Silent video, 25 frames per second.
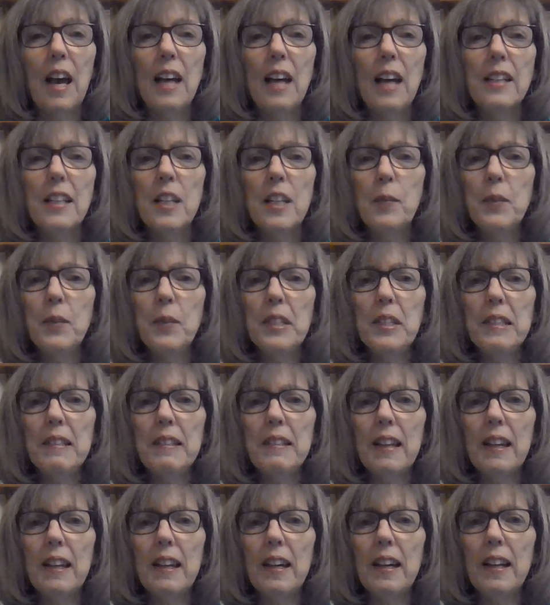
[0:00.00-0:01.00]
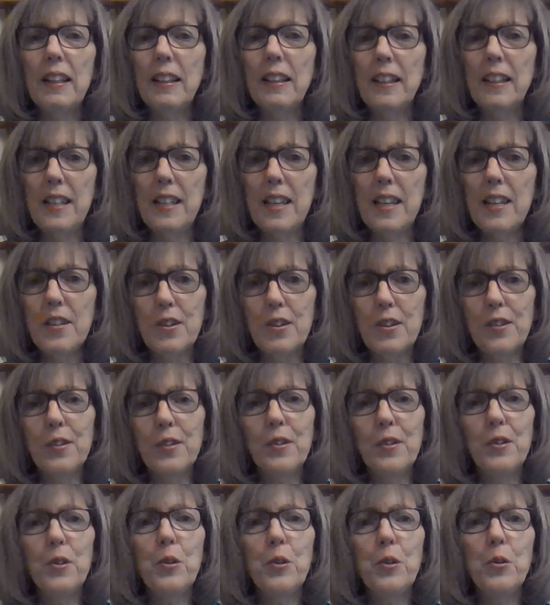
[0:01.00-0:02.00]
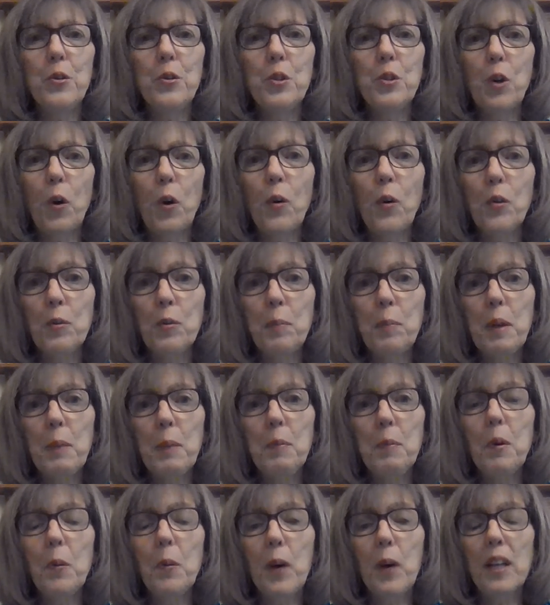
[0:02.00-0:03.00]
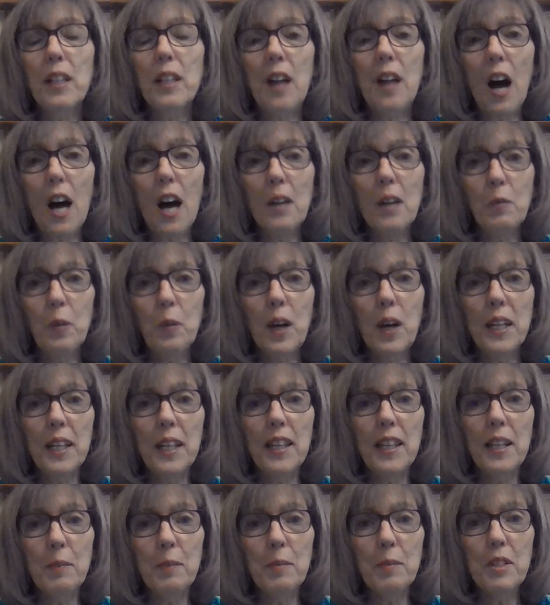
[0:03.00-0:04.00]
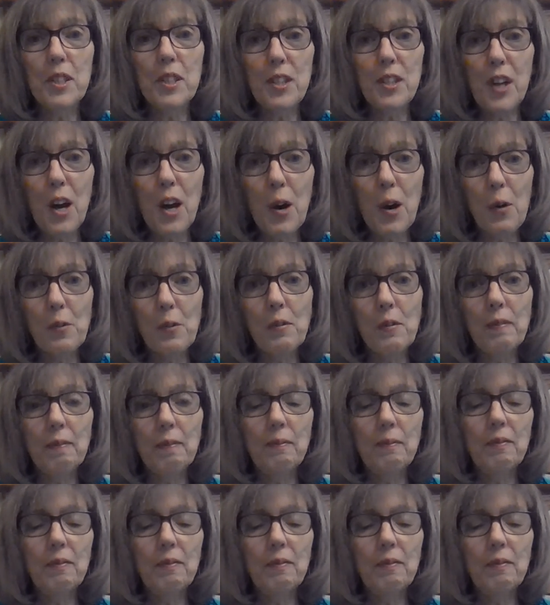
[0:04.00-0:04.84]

And he was a leader who told people what God wanted them to know.